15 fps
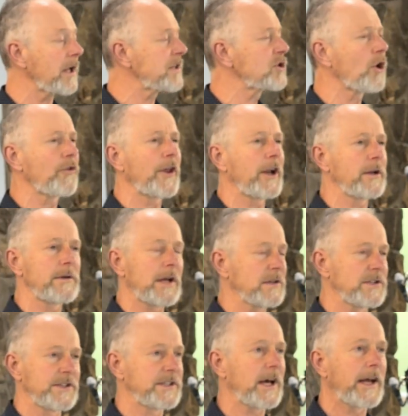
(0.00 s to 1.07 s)
It's not that it
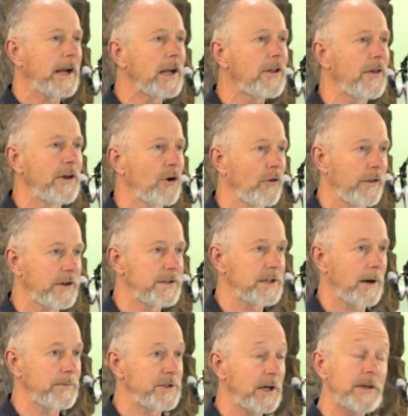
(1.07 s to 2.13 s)
doesn't say anything on this
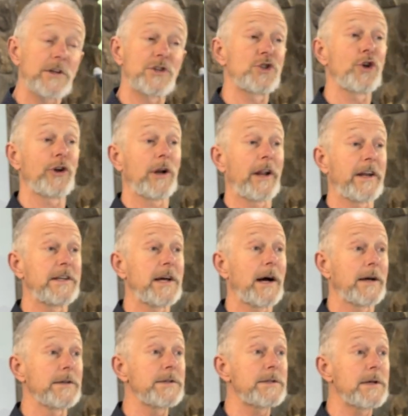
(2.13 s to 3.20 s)
subject. It certainly
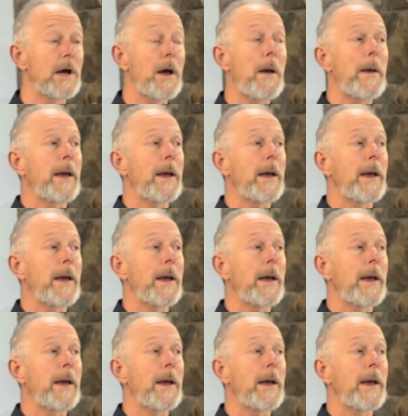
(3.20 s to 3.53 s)
does.